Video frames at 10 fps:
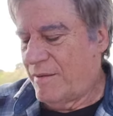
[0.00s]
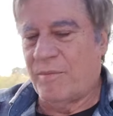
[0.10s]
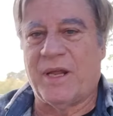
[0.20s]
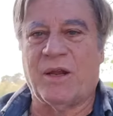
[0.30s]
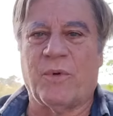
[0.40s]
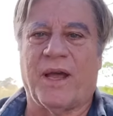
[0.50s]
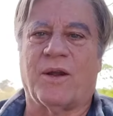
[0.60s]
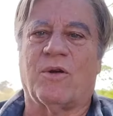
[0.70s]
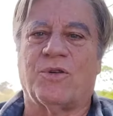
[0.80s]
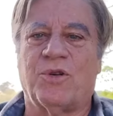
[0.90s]
meaning we had
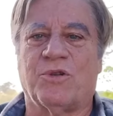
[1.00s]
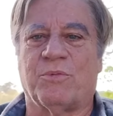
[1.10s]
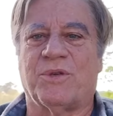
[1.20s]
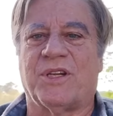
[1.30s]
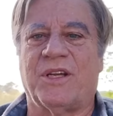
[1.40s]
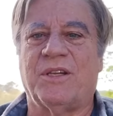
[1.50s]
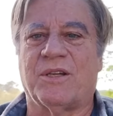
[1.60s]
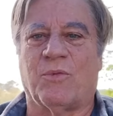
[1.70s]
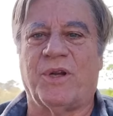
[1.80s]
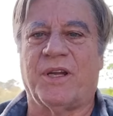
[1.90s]
to go shoot some scenes
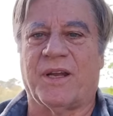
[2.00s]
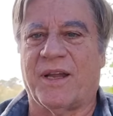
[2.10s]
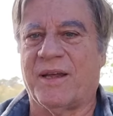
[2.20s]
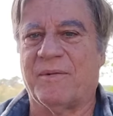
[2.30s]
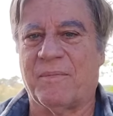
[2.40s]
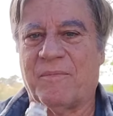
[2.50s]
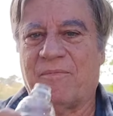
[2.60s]
that we didn't get.